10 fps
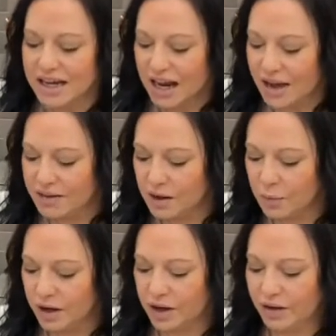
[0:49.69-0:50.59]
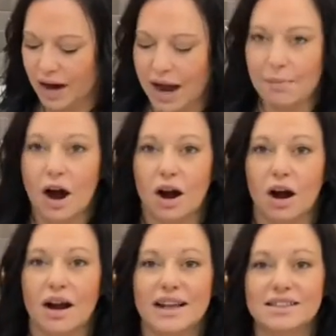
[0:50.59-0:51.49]
And then we're gonna grab
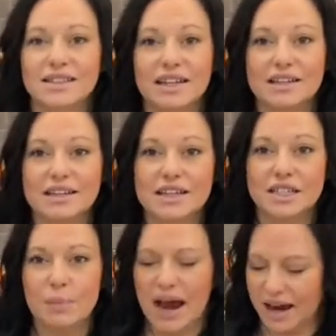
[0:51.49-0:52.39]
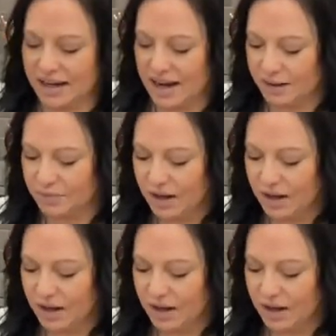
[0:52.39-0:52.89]
our instant yeast packet,